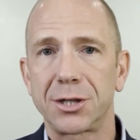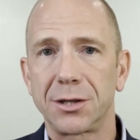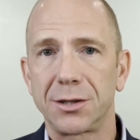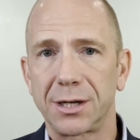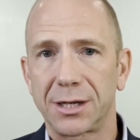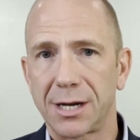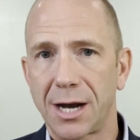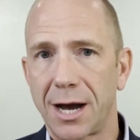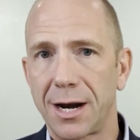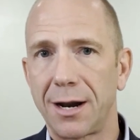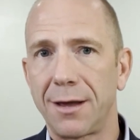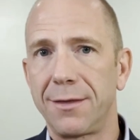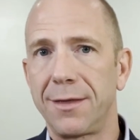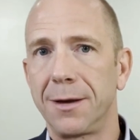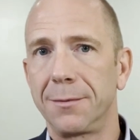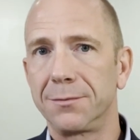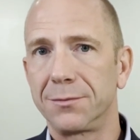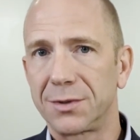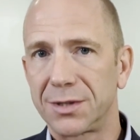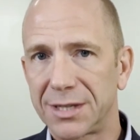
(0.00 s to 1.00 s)
to the gut
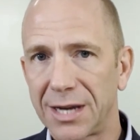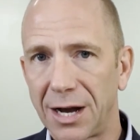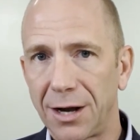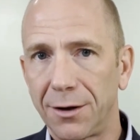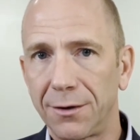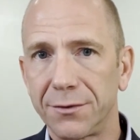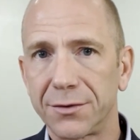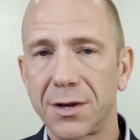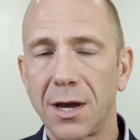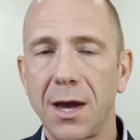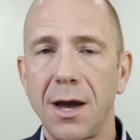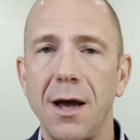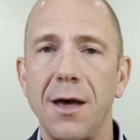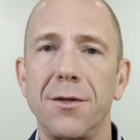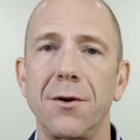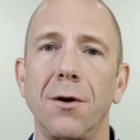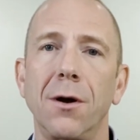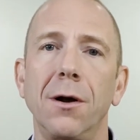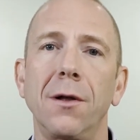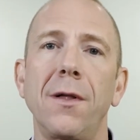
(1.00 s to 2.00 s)
themselves.
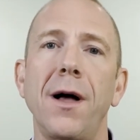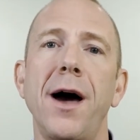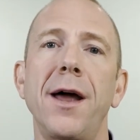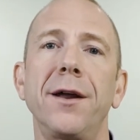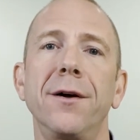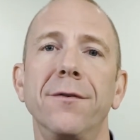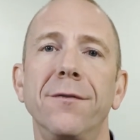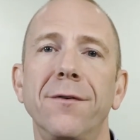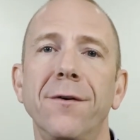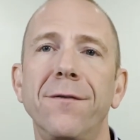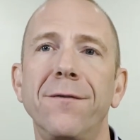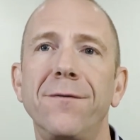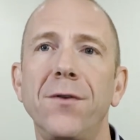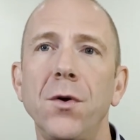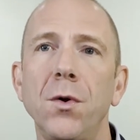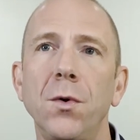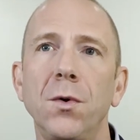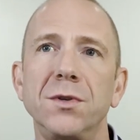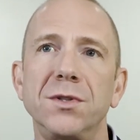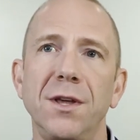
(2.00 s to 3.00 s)
There are a lot of
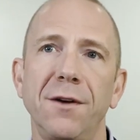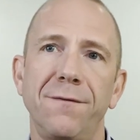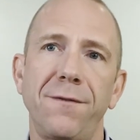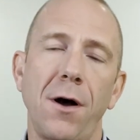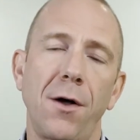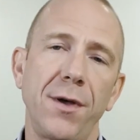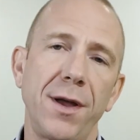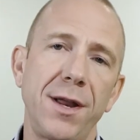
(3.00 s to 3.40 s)
foods that fall